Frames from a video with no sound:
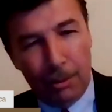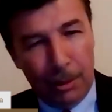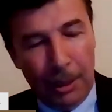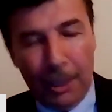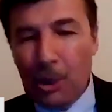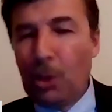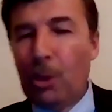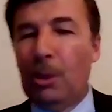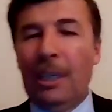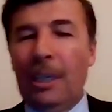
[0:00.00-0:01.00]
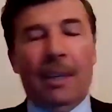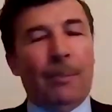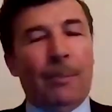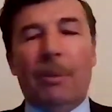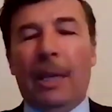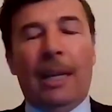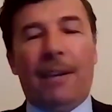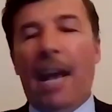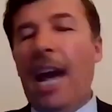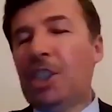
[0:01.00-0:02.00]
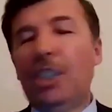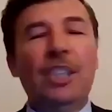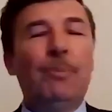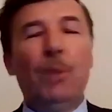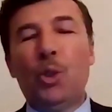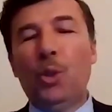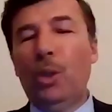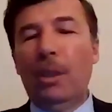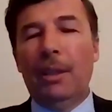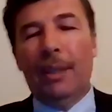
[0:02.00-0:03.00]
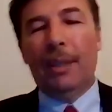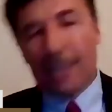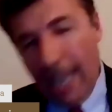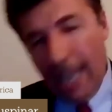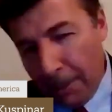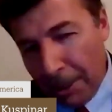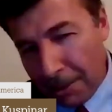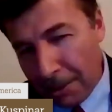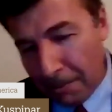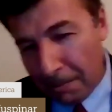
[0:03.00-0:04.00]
So rationally spiritual doesn't help here.